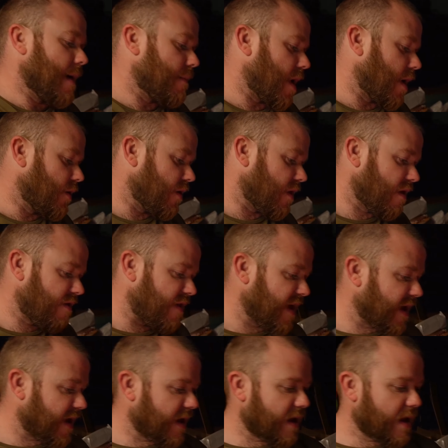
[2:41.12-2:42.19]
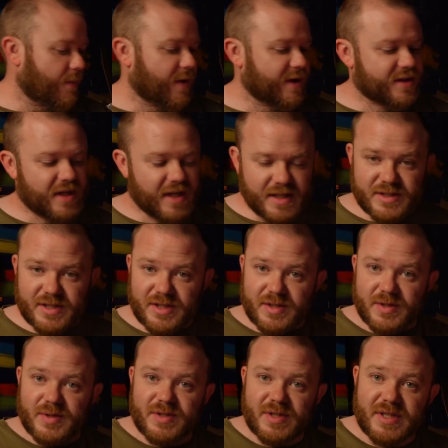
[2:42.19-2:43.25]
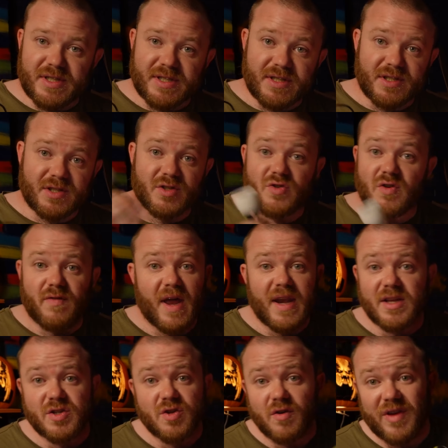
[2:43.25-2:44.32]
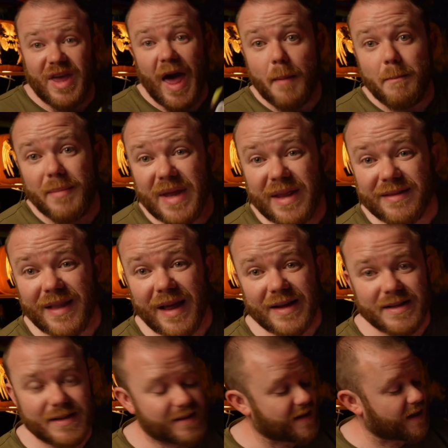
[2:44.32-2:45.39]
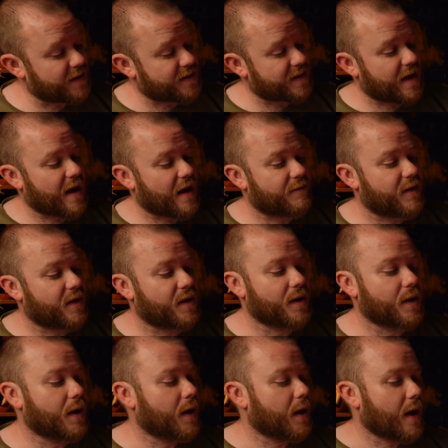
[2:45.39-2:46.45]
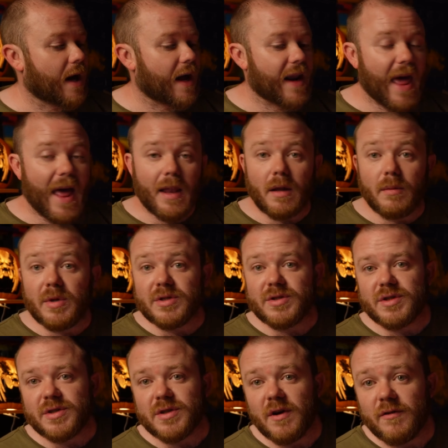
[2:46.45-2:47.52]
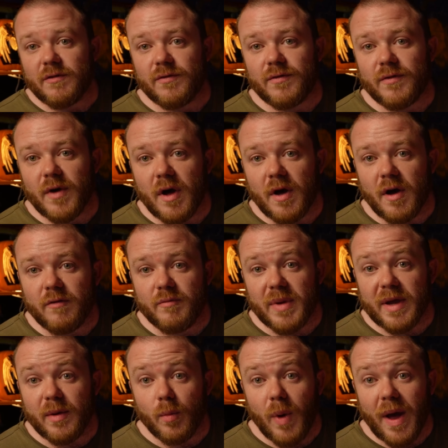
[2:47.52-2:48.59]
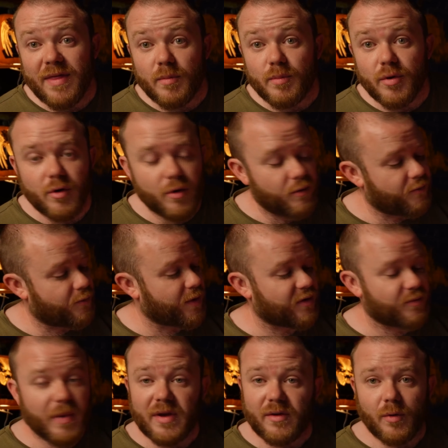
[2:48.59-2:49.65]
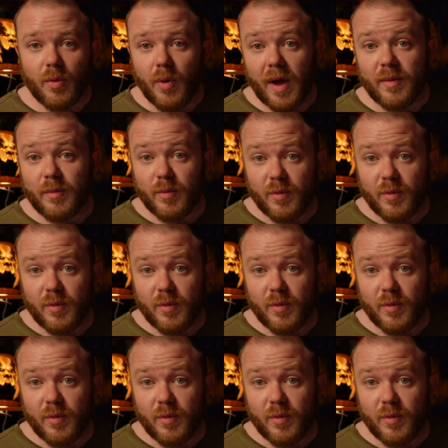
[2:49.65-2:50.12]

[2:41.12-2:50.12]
Another thing which I like to use is sort of any sort of camping lights tend to have an element of being weatherproof, which make quite